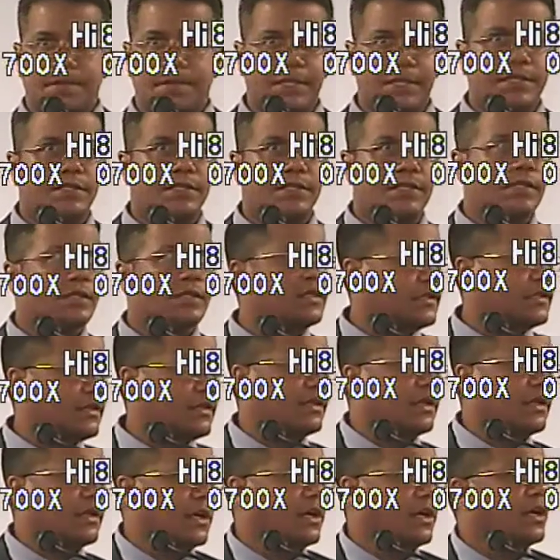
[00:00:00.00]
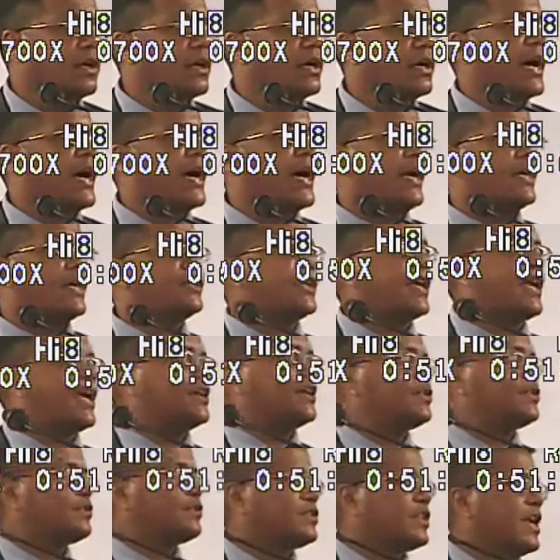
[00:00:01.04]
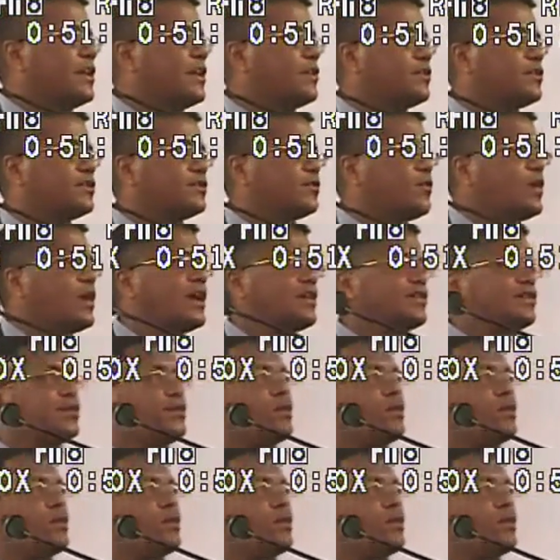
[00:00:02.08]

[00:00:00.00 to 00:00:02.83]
just good high educational standards. Whereas